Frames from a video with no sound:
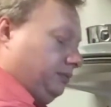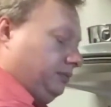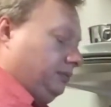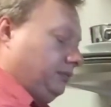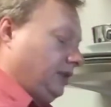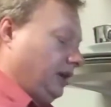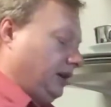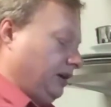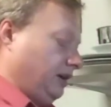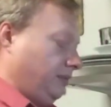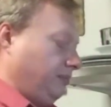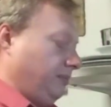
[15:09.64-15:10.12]

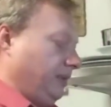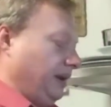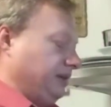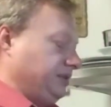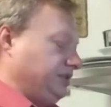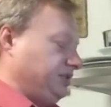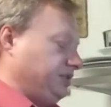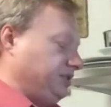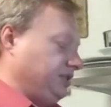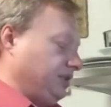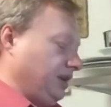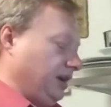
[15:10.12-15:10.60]
I got about
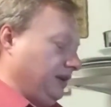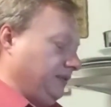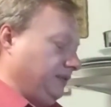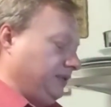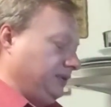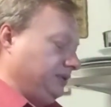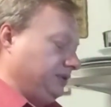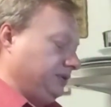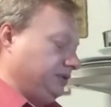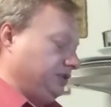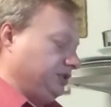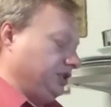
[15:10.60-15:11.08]
7
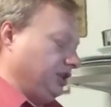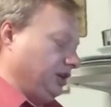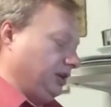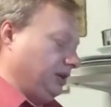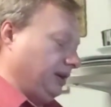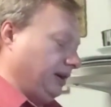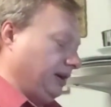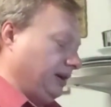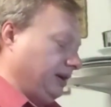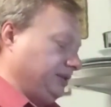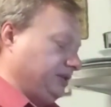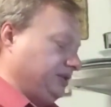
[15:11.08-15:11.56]

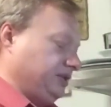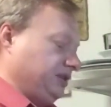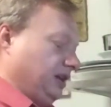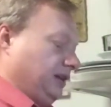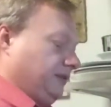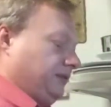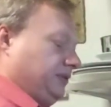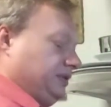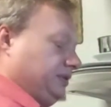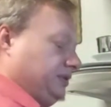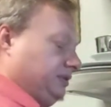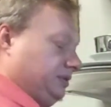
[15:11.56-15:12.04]
I got
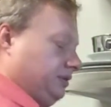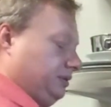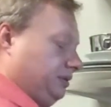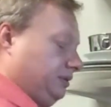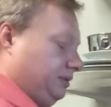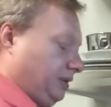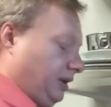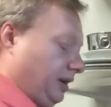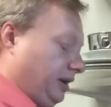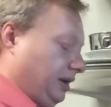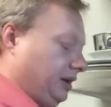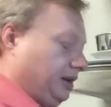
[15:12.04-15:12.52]
7
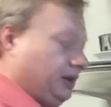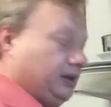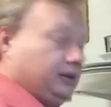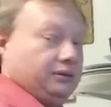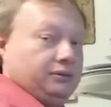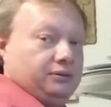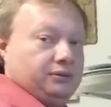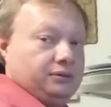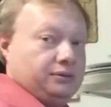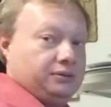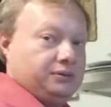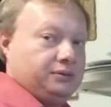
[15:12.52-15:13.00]

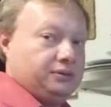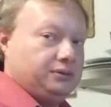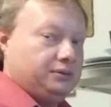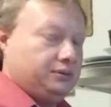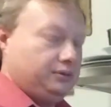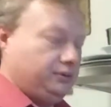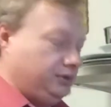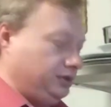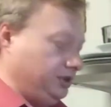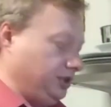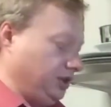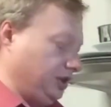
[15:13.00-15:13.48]

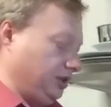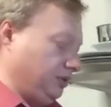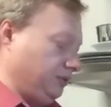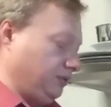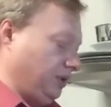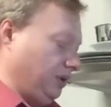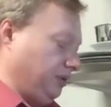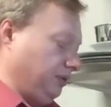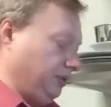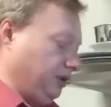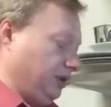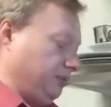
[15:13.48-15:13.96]
chicken
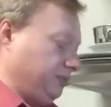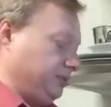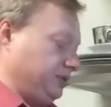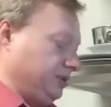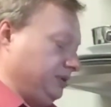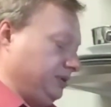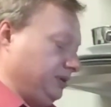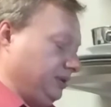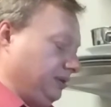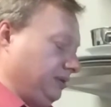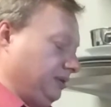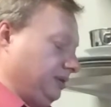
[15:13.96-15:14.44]
roll-ups in
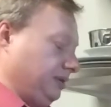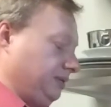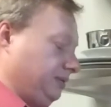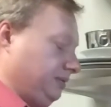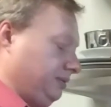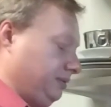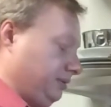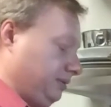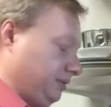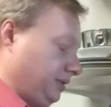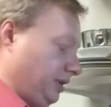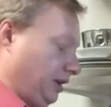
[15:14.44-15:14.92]

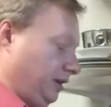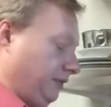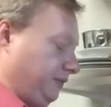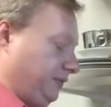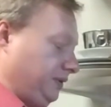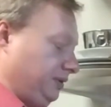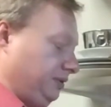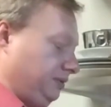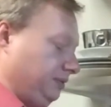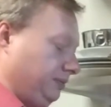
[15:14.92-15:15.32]
the oven.